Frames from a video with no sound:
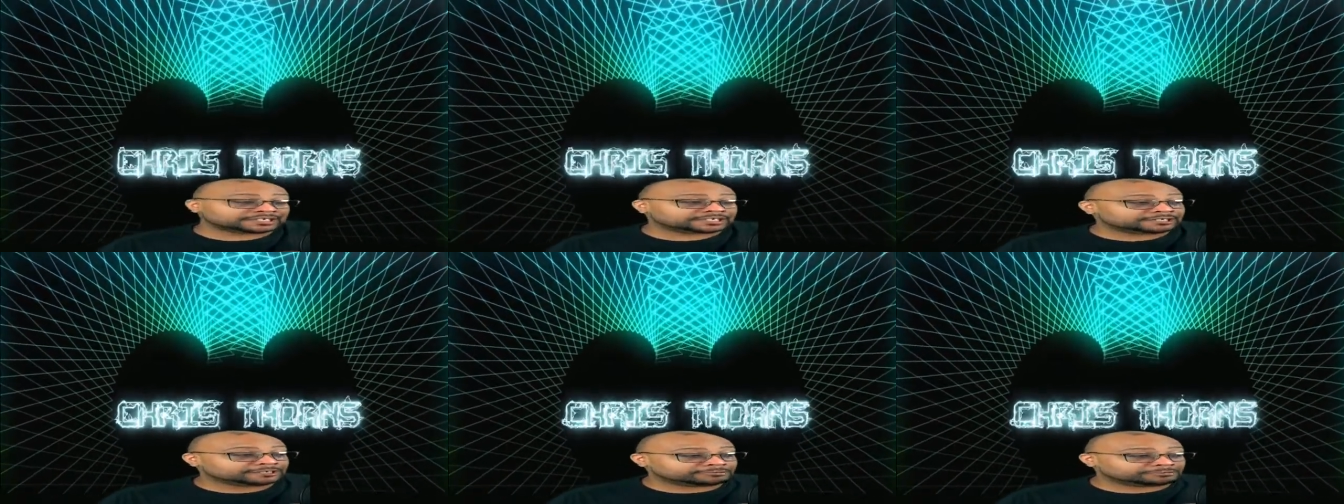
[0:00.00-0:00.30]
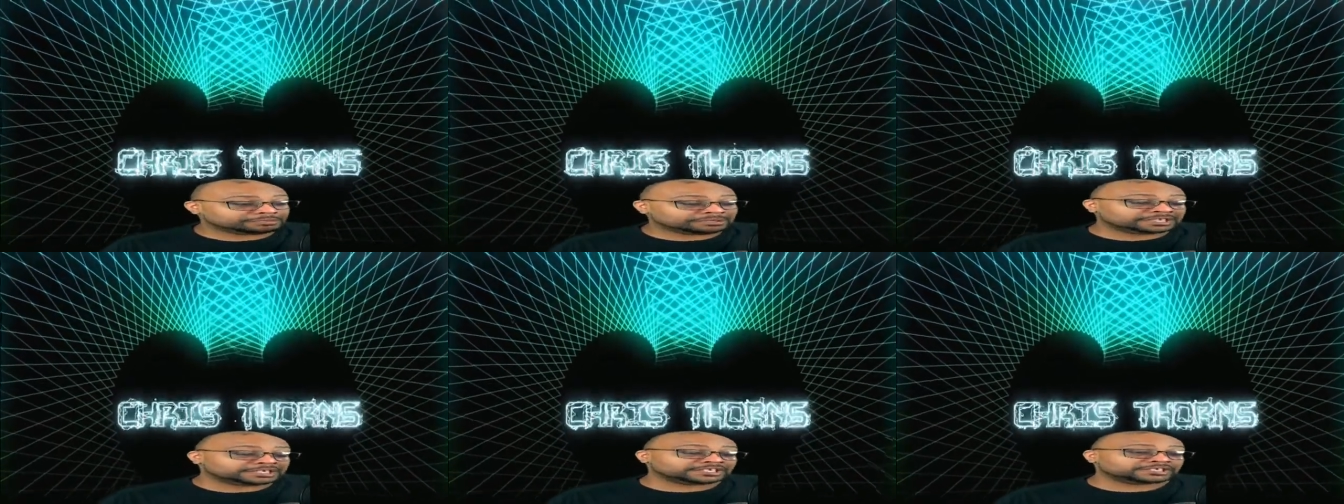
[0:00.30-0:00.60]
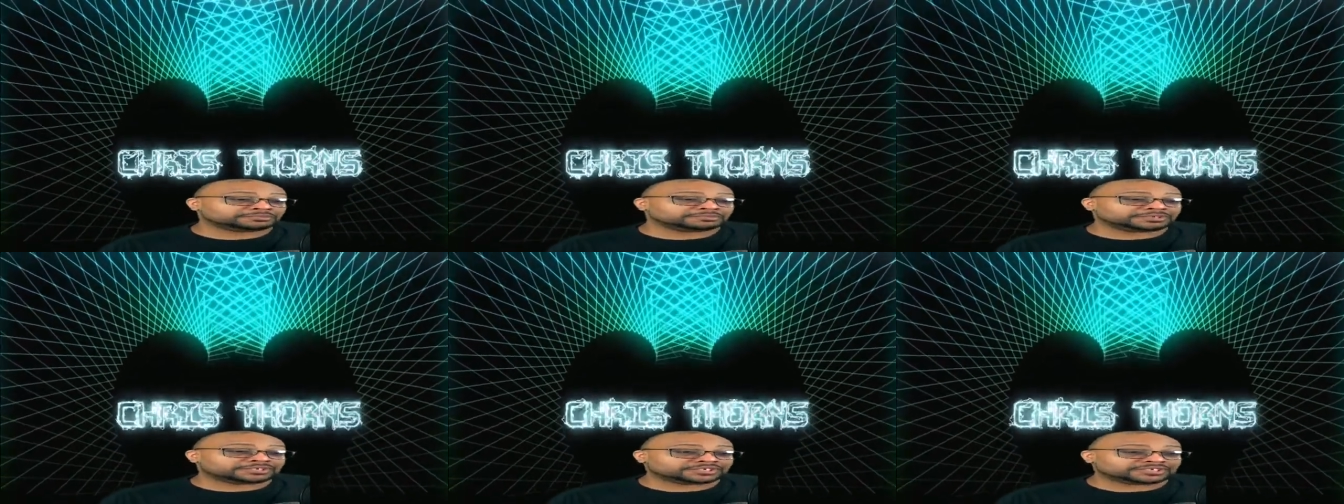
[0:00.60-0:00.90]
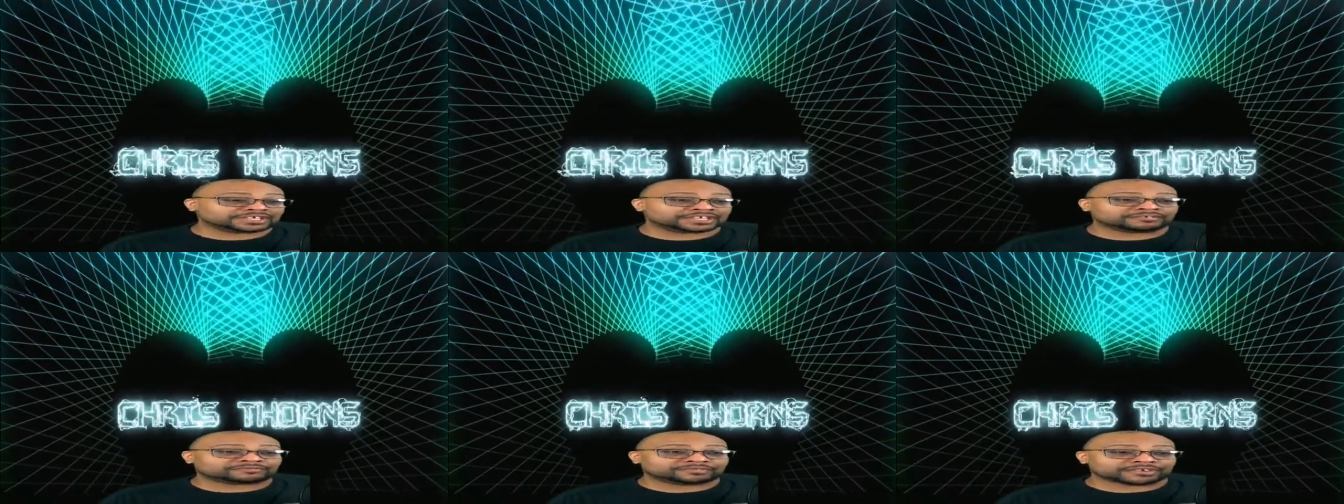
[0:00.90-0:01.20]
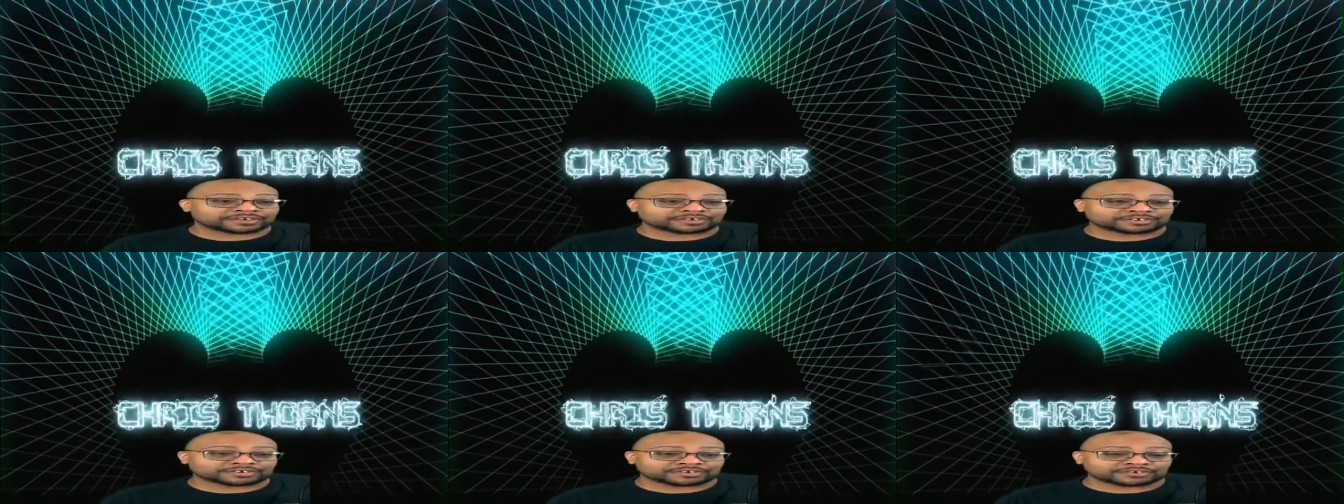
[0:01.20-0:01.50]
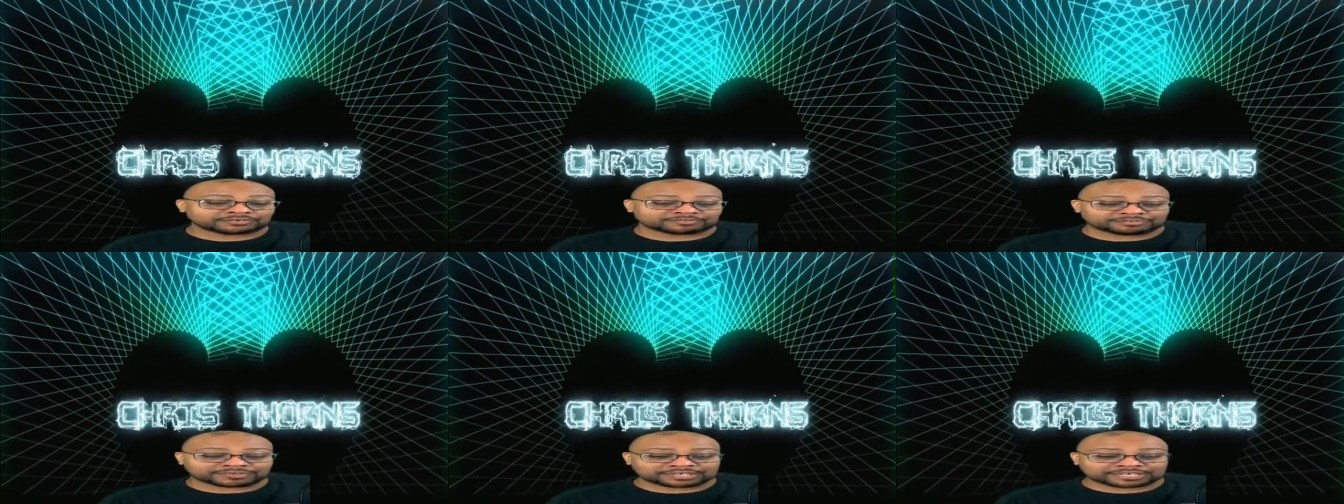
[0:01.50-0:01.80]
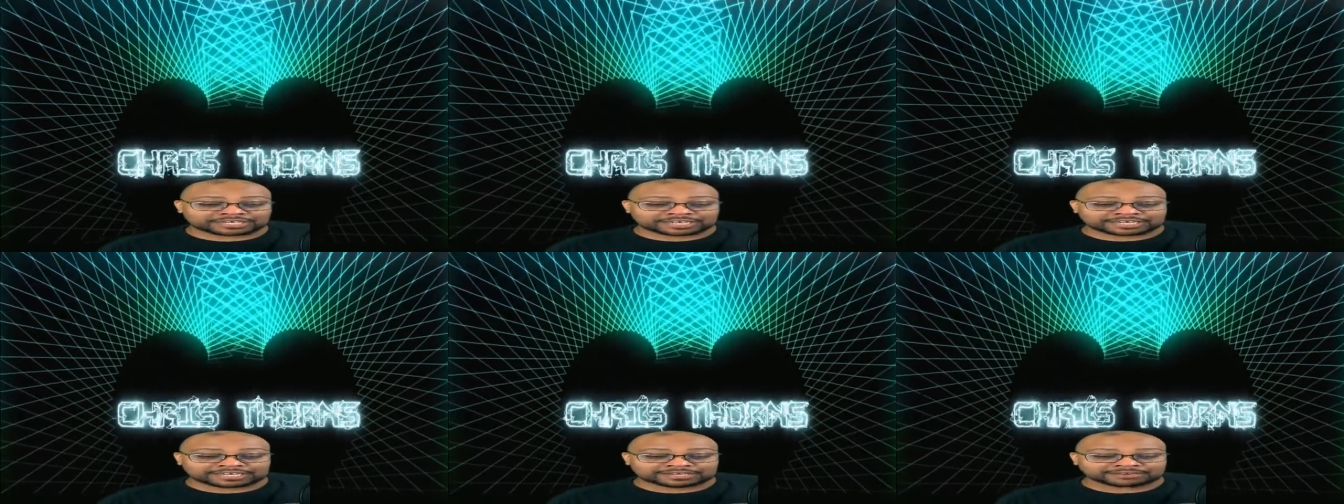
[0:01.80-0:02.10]
Please be safe out there. Me, I
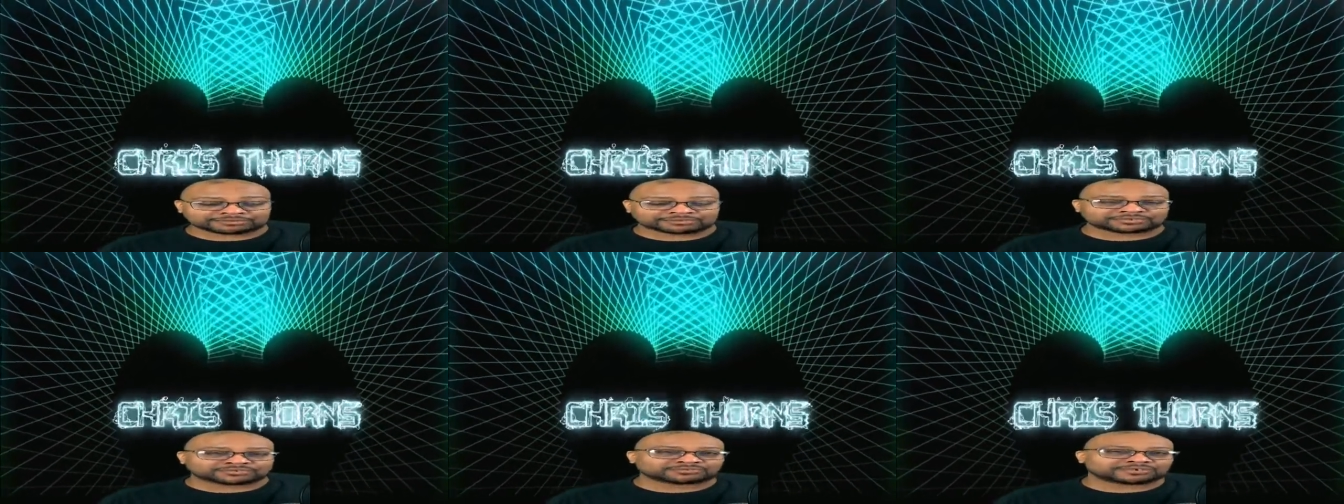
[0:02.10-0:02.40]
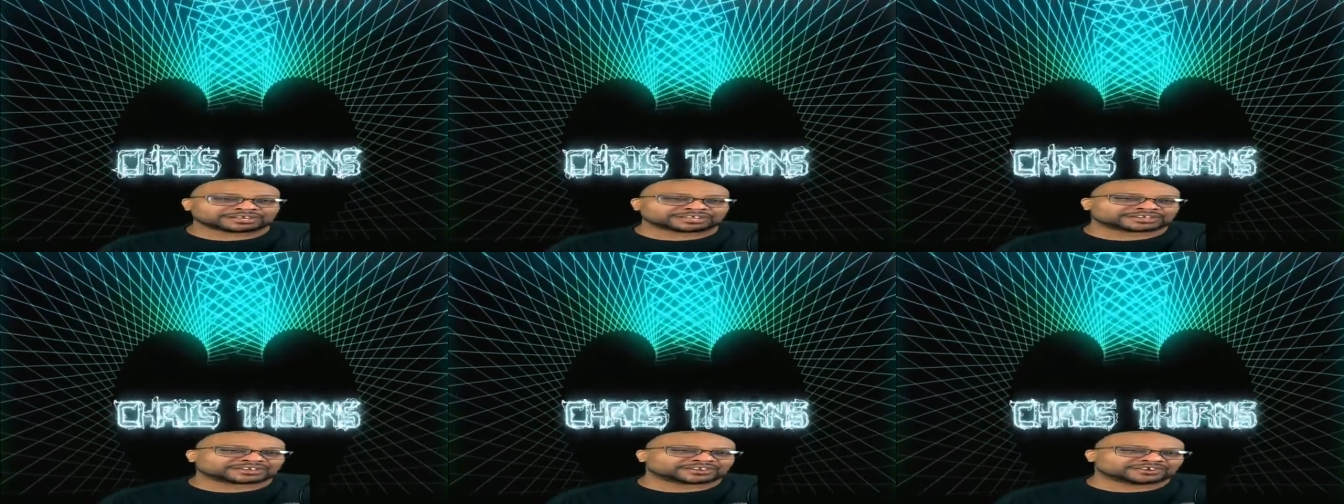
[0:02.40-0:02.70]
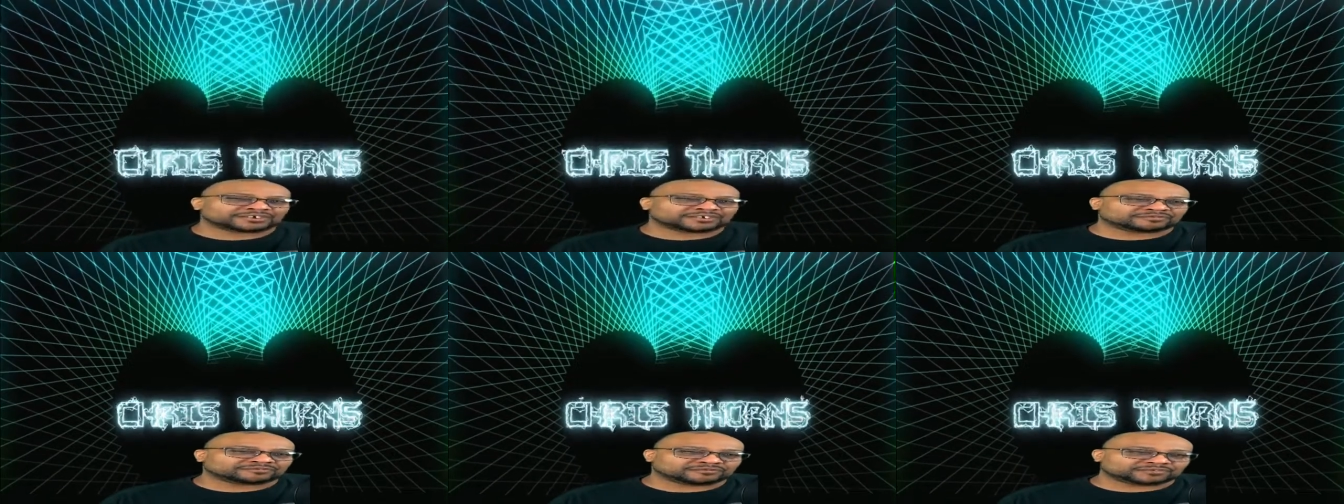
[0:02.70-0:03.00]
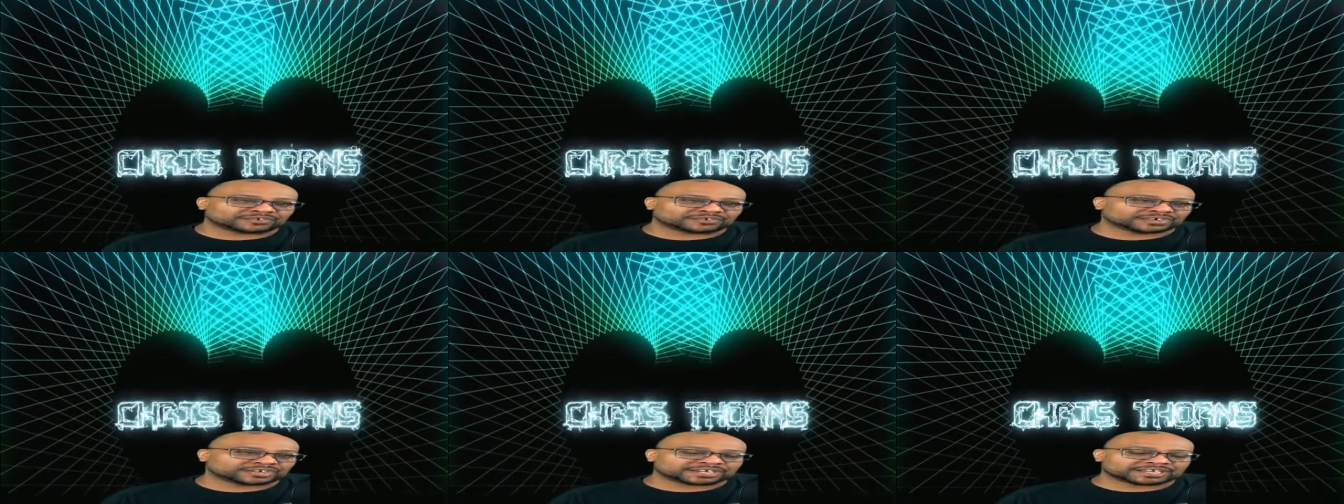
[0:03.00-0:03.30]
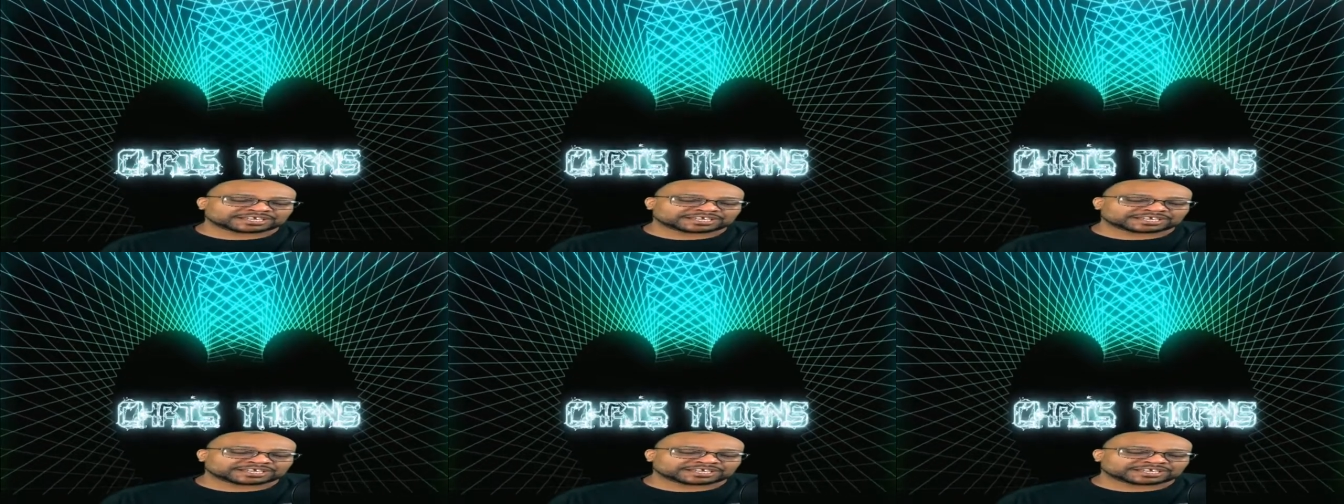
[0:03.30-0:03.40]
never just really care for the day.